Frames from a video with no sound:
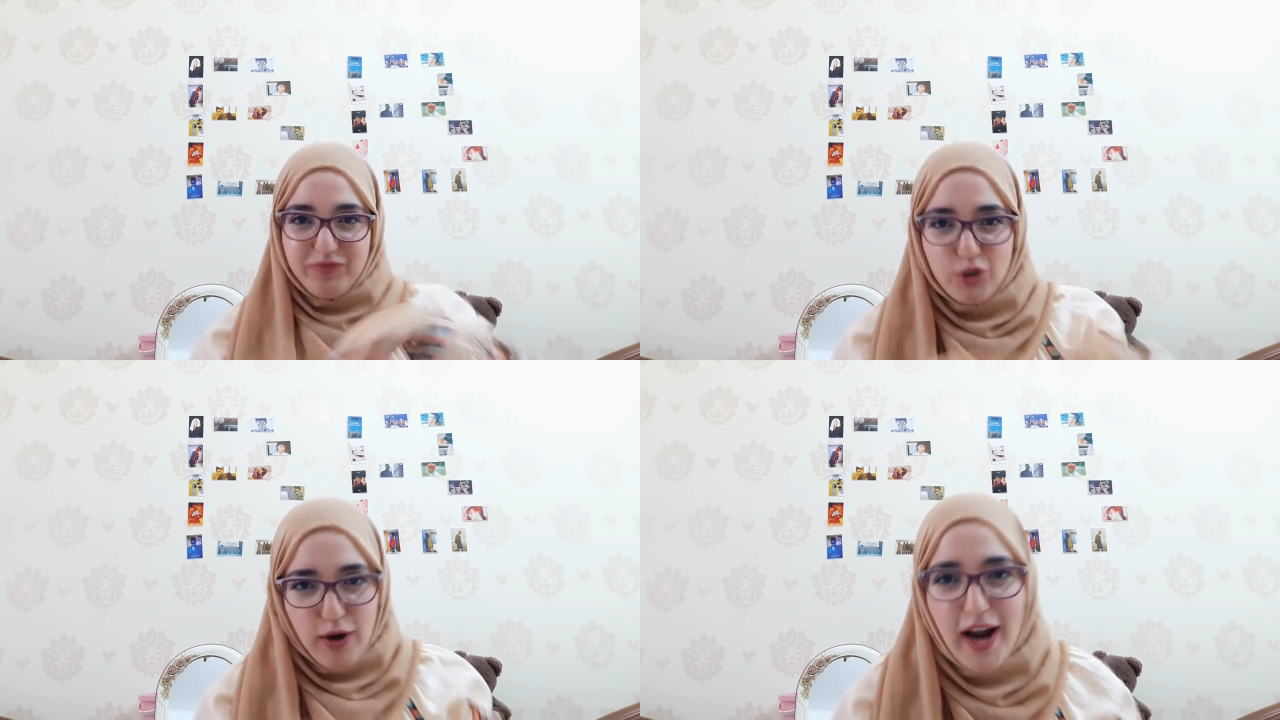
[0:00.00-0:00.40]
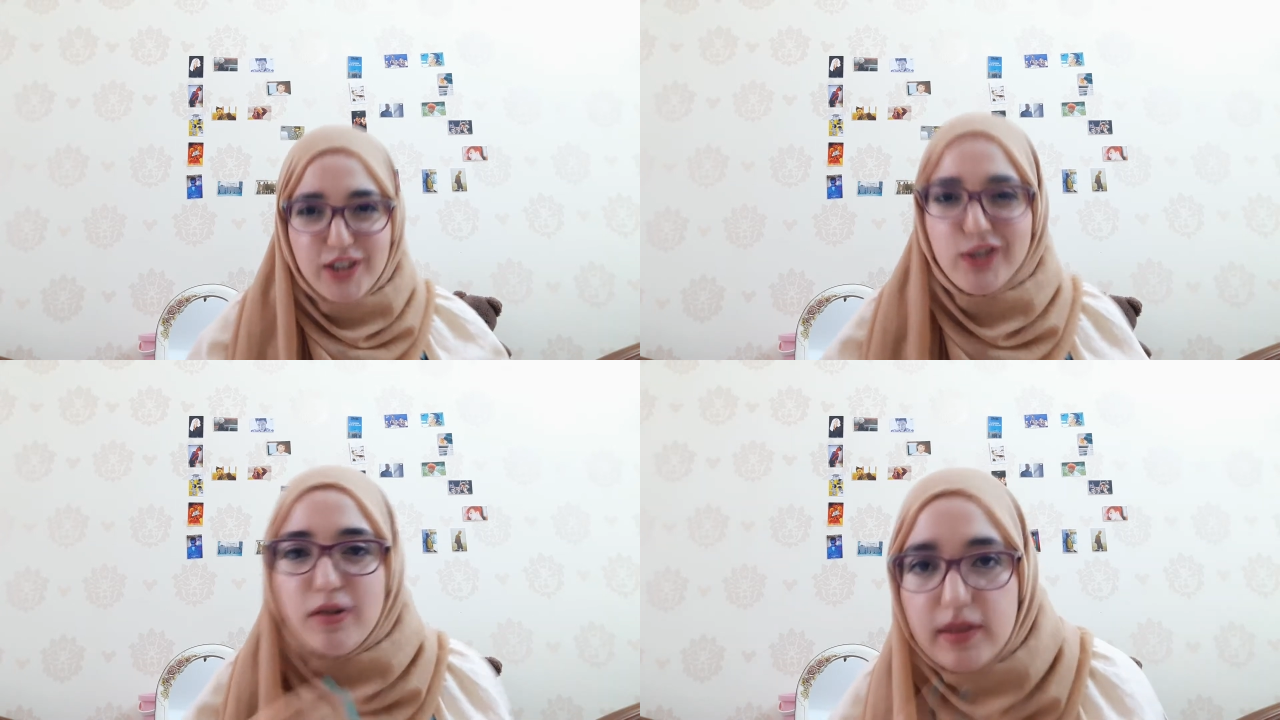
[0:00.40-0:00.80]
trying
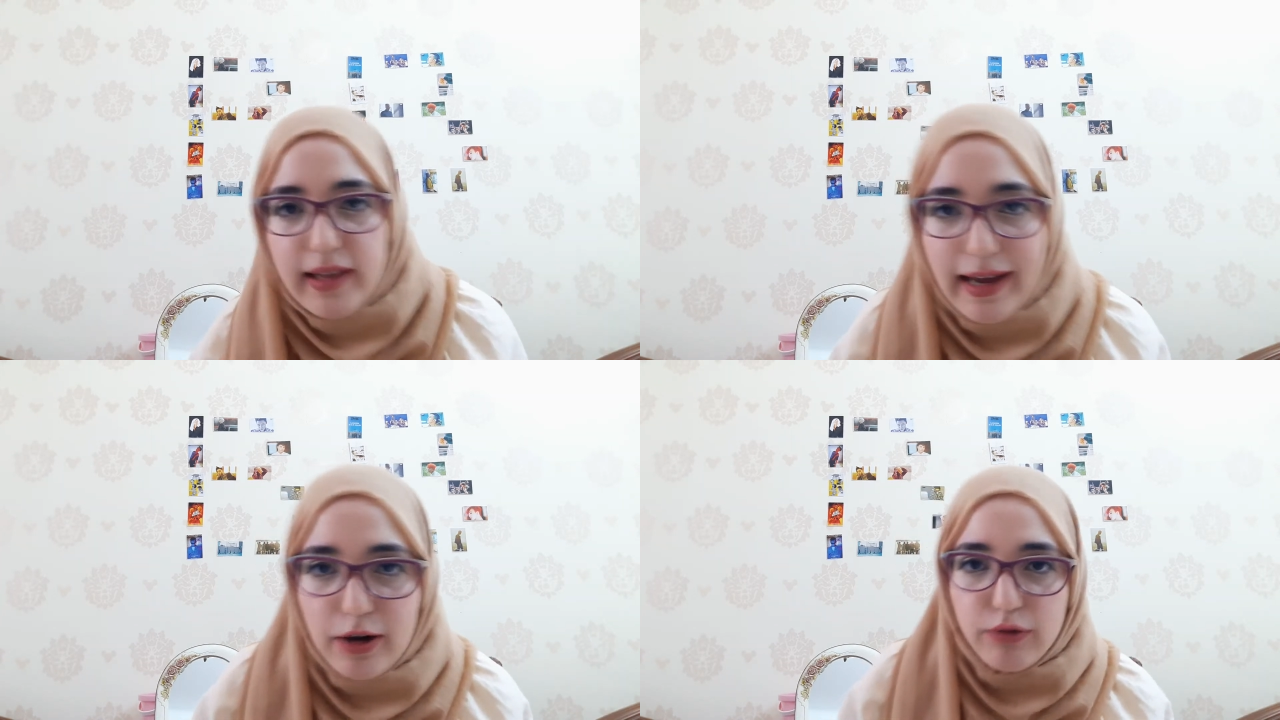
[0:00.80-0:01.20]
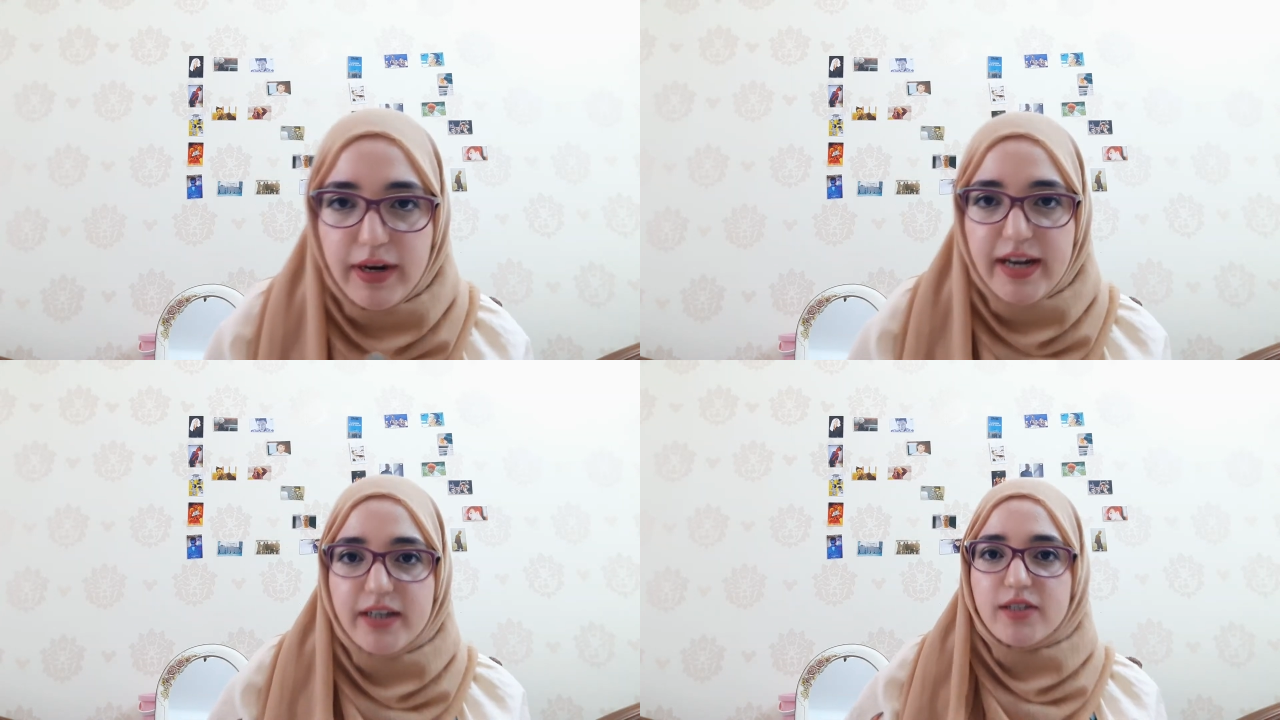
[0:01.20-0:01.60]
to look like
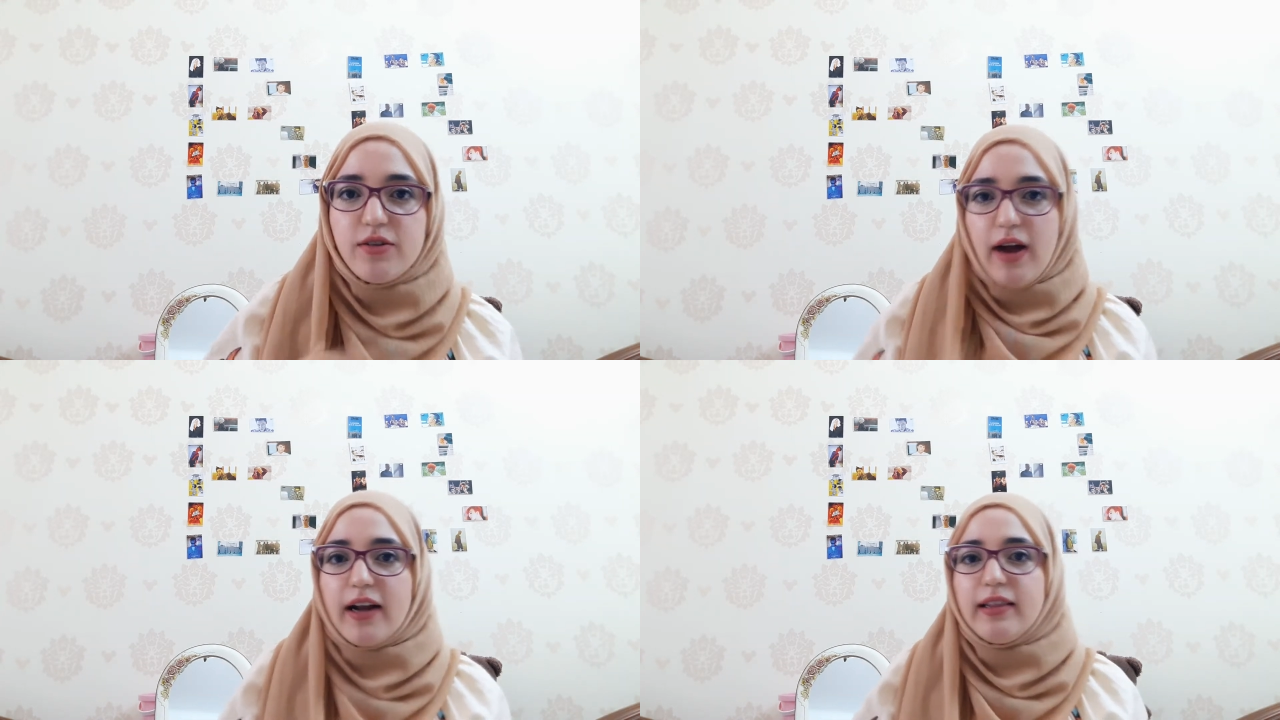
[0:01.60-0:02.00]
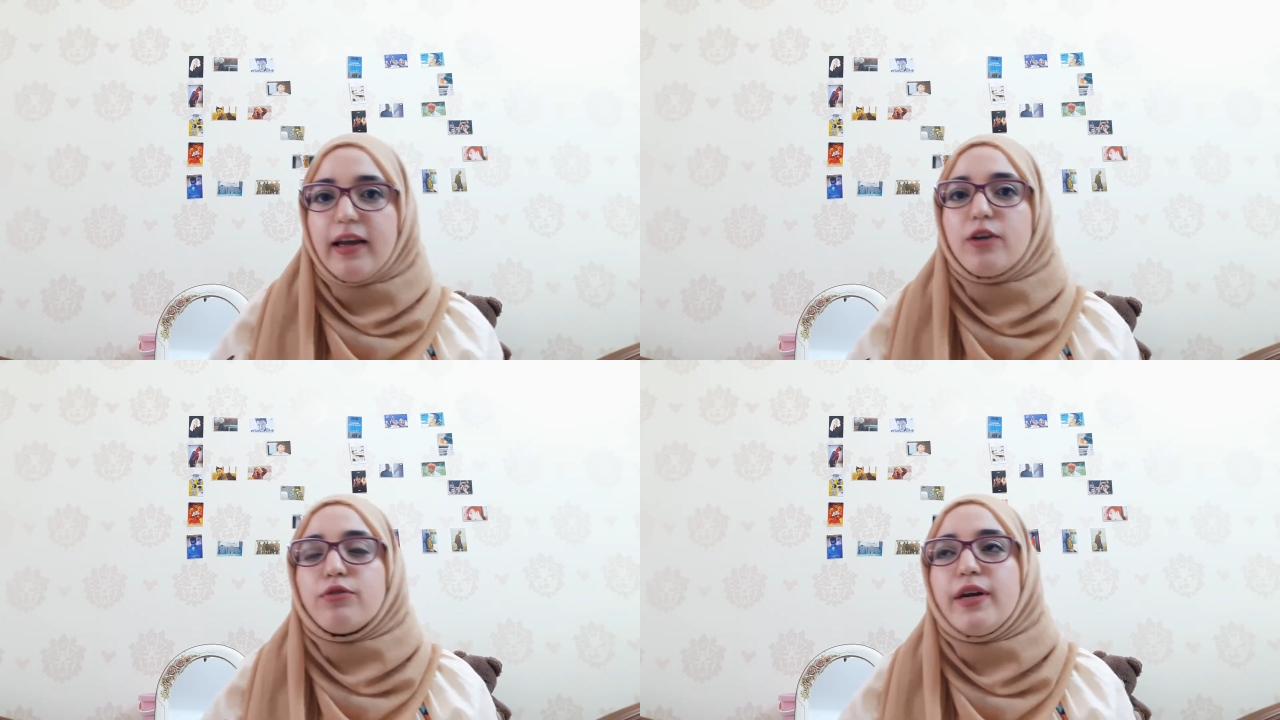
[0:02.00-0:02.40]
Koreans or act
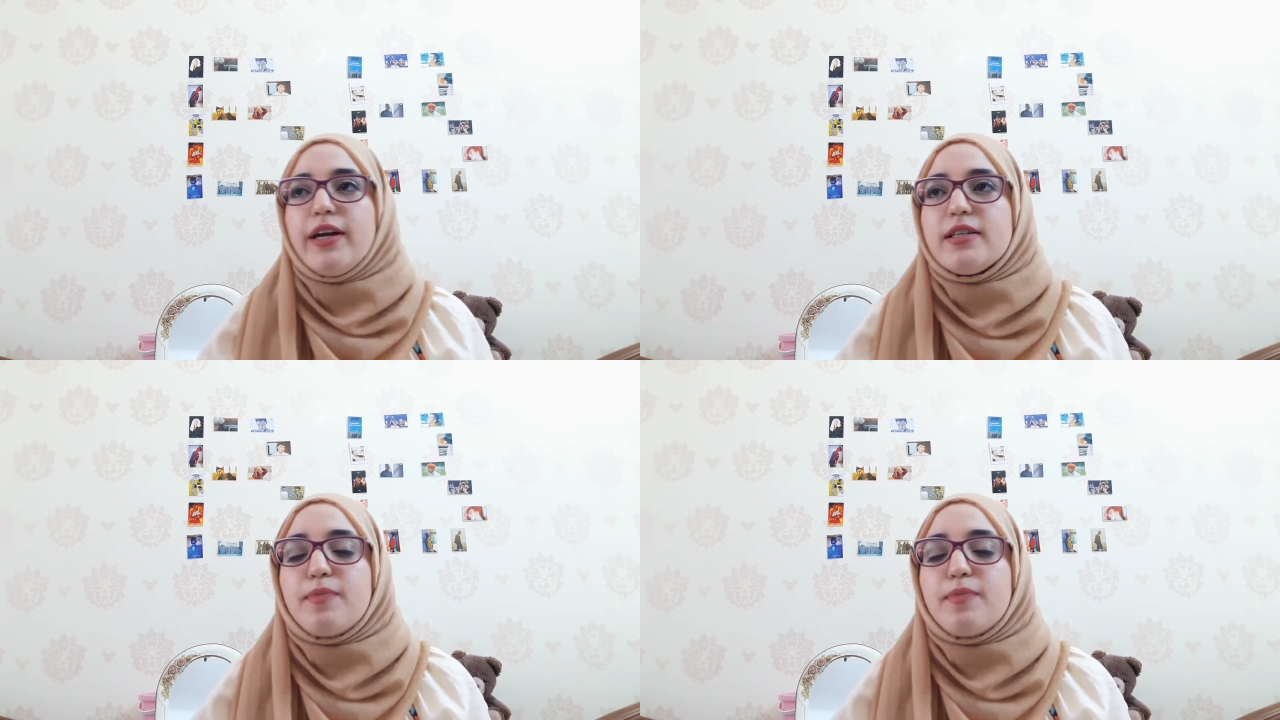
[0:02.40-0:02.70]
like Koreans,